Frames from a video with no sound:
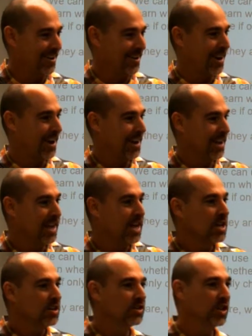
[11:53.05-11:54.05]
Okay?
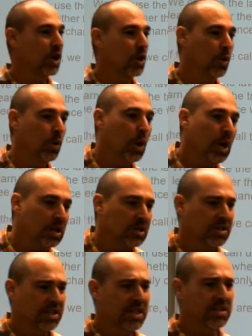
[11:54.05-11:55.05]
So
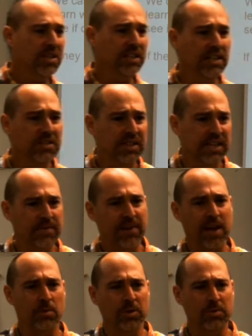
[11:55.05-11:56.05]
statistically
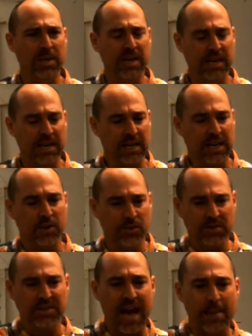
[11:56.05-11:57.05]
significant would mean, could
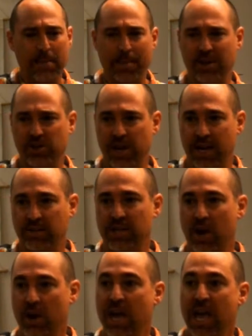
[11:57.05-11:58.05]
this happen by chance?
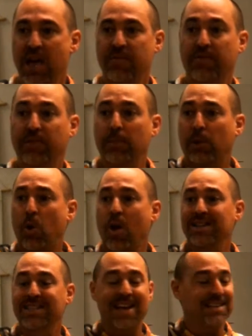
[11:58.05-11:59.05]
Now, if you flip a
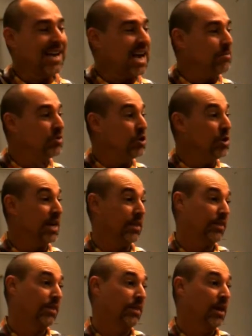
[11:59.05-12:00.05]
coin 10 times and you
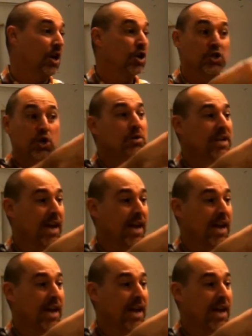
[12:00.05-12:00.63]
get 2